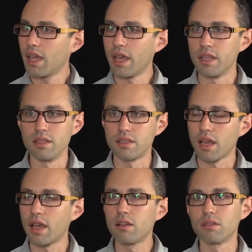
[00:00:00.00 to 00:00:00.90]
And
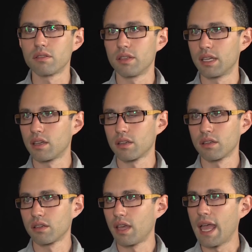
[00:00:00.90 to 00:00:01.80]
I don't think
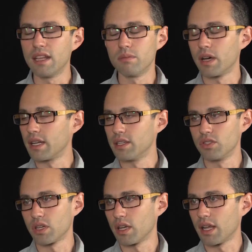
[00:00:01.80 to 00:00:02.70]
anybody
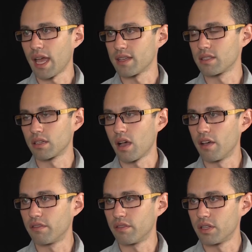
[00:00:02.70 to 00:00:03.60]
in China has the
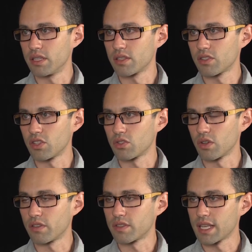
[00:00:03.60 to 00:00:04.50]
confidence to
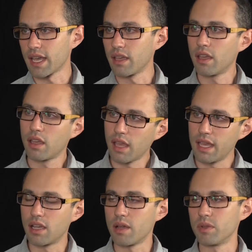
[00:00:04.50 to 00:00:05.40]
sort of say,
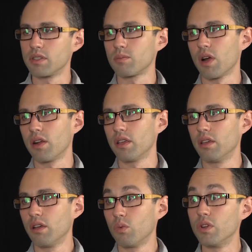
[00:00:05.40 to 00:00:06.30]
hey, Communist
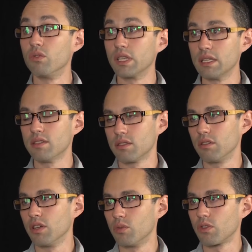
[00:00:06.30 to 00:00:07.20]
Party, we really
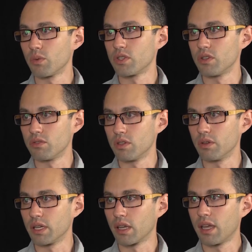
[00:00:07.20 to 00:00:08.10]
disagree with what you're
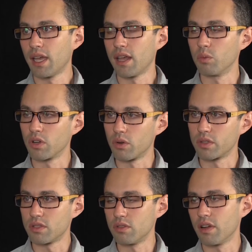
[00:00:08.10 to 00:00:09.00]
doing, and we're
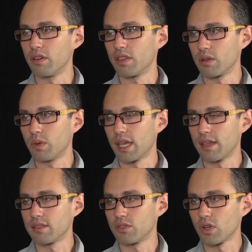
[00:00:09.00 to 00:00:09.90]
going to do everything we
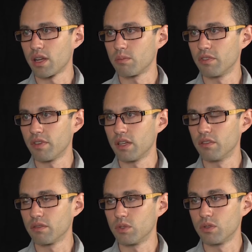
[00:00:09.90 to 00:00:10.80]
can to try to prevent
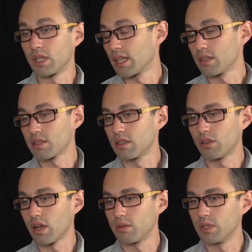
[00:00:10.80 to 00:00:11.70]
you from doing that. It's an
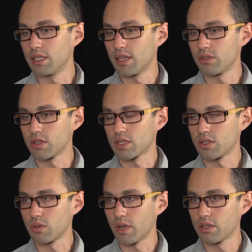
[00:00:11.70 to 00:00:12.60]
incredibly dangerous
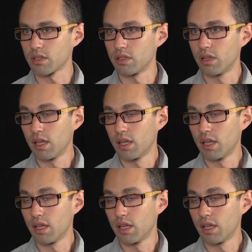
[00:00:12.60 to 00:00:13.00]
situation.